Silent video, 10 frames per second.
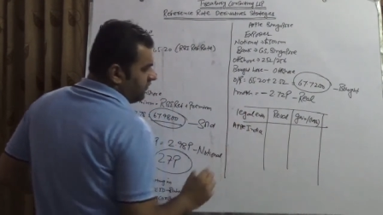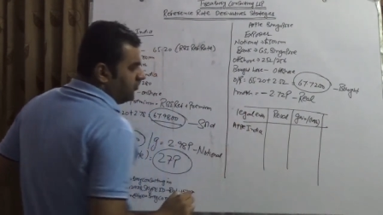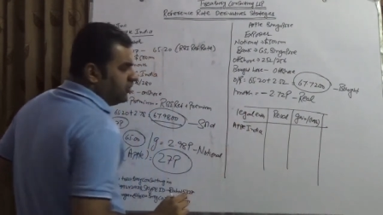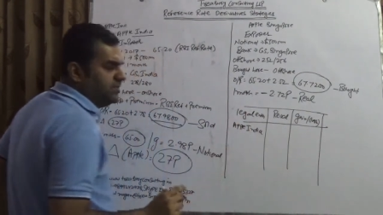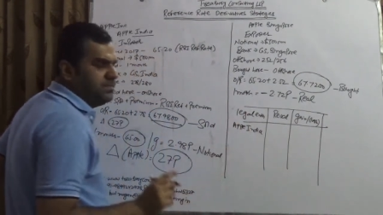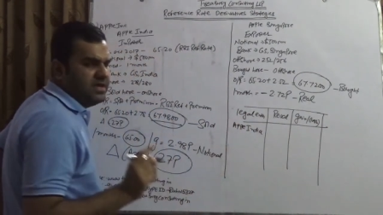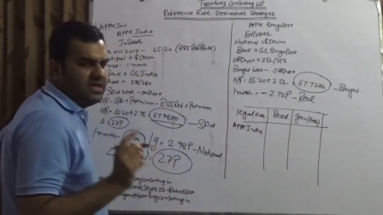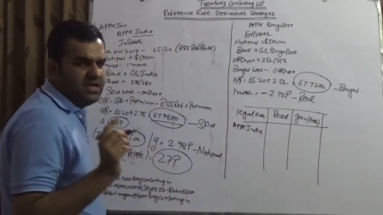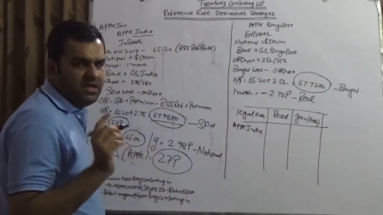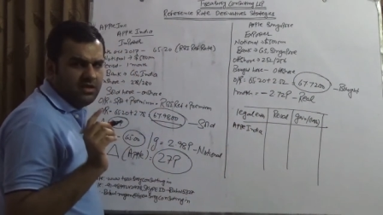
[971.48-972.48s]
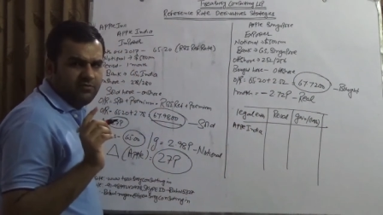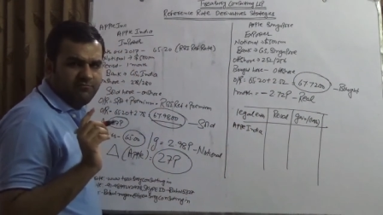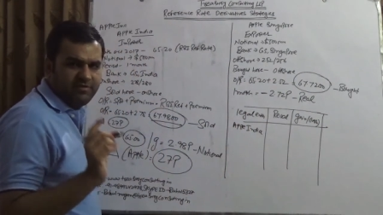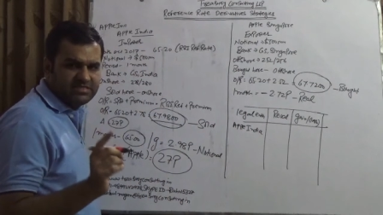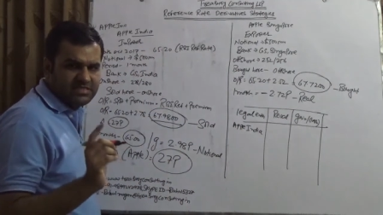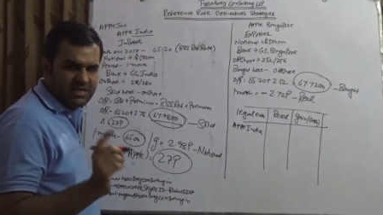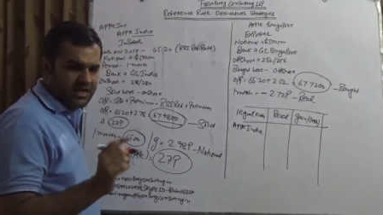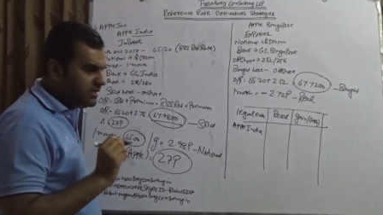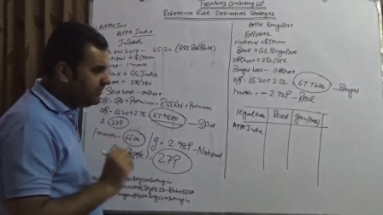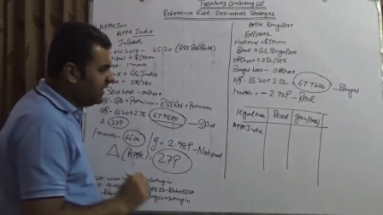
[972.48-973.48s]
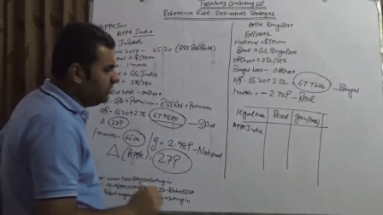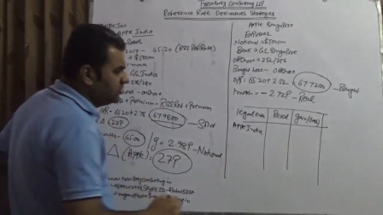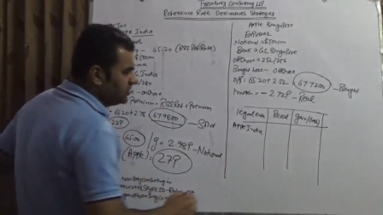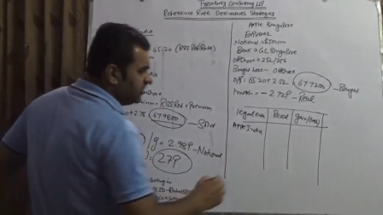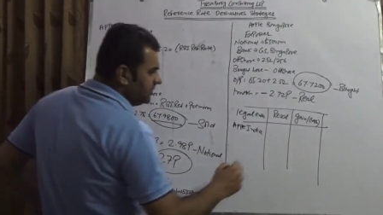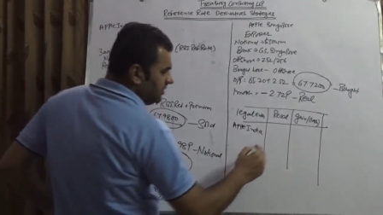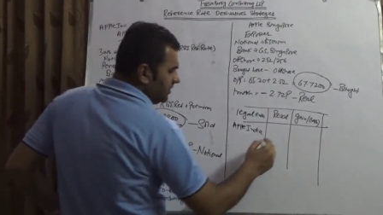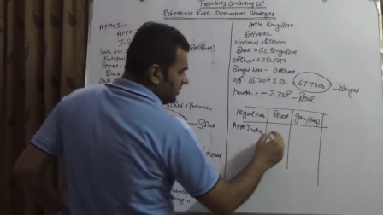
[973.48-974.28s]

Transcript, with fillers: would be facing a revaluation